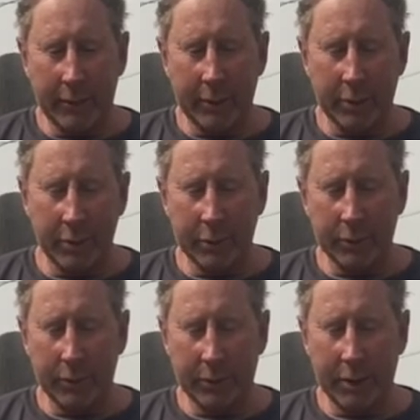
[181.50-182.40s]
the Earth's
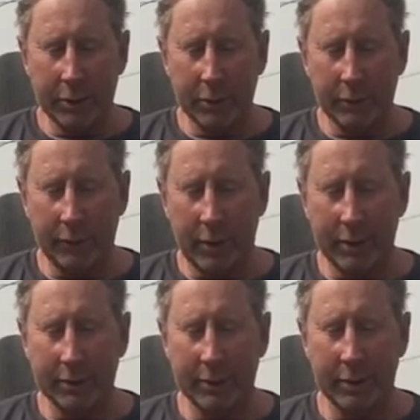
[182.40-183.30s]
rotational
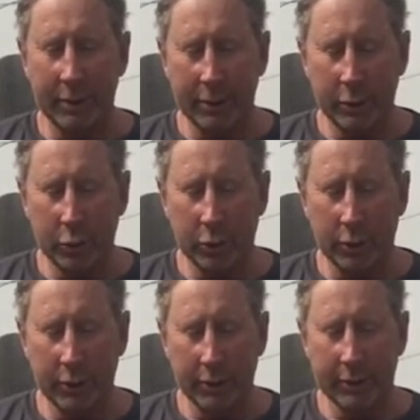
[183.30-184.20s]
velocity
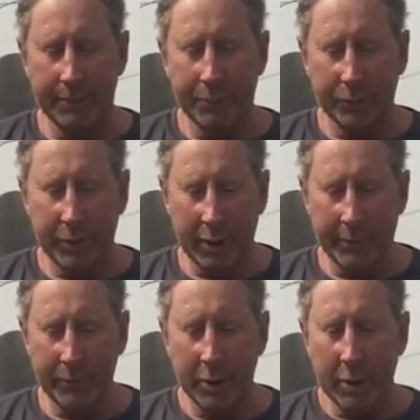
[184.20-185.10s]
increased? Okay,
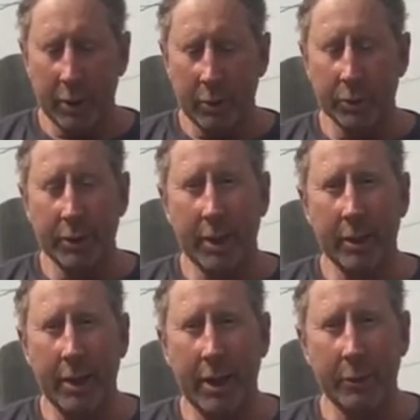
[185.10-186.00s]
well, day
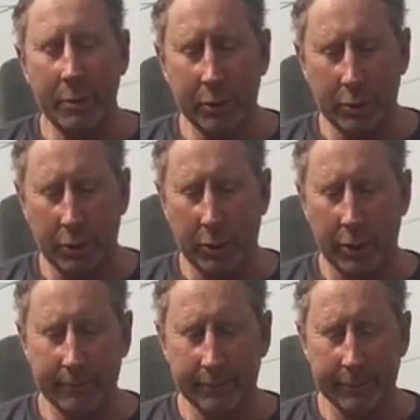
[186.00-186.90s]
and night would be
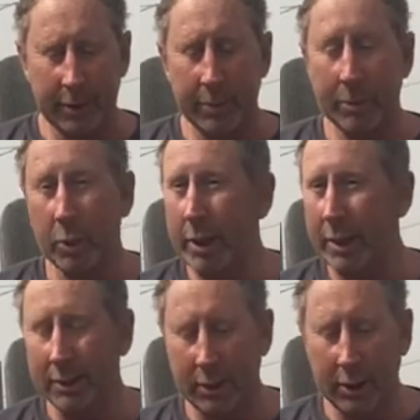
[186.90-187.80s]
shorter, there'd be more
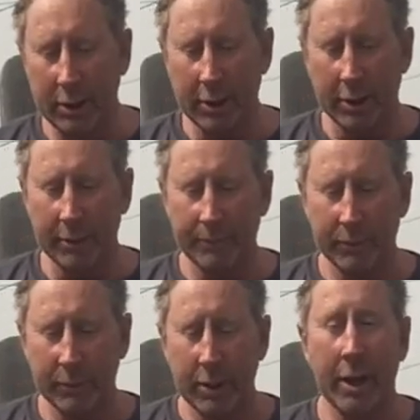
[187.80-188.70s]
days in a year,
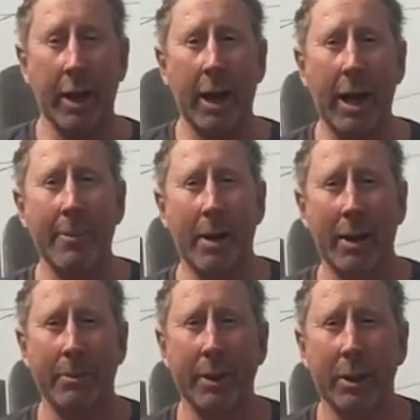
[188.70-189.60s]
and I
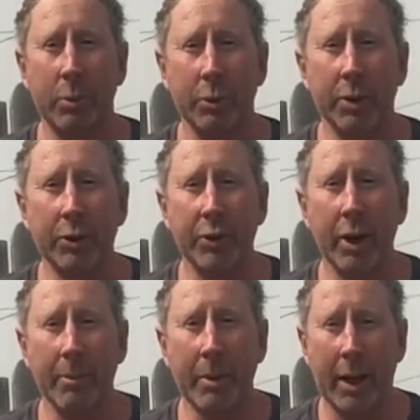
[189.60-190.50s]
might be able to
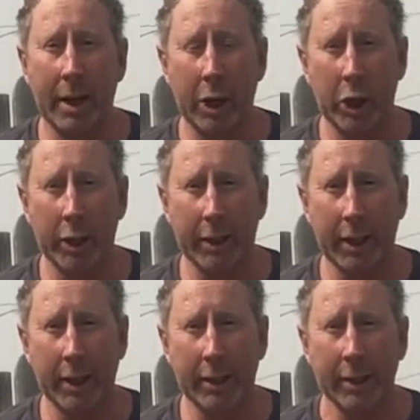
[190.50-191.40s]
jump higher again.